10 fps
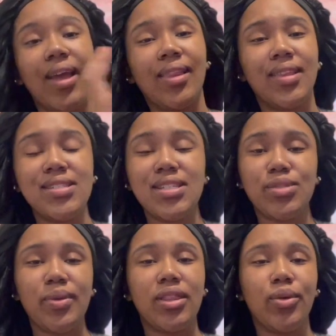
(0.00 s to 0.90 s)
this
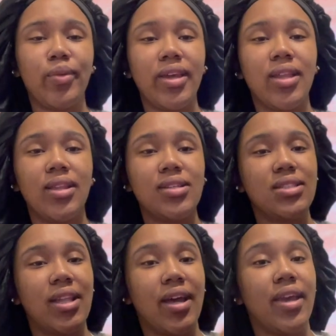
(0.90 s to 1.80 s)
is what the wig looks
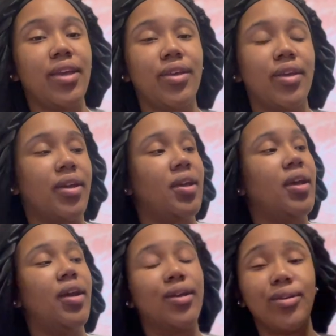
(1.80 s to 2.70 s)
like.
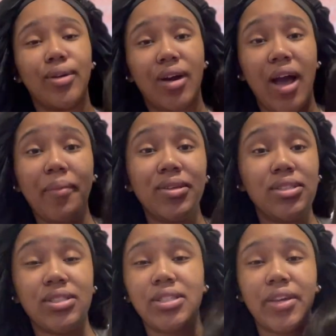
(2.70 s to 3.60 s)
Y'all, I'ma
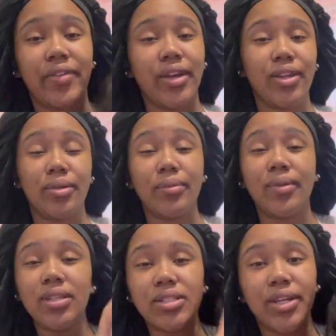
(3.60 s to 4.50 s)
just say right now,
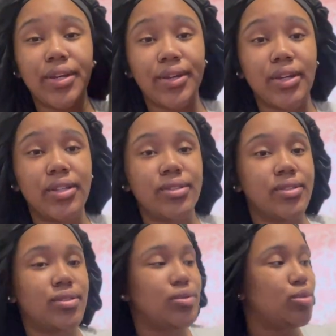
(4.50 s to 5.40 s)
this hair
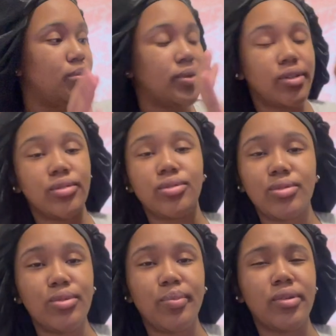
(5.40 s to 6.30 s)
is super
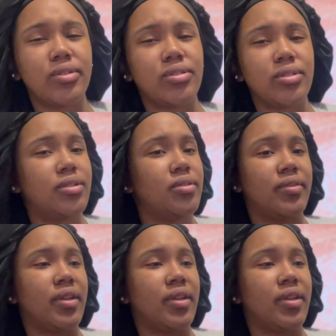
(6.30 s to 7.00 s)
soft.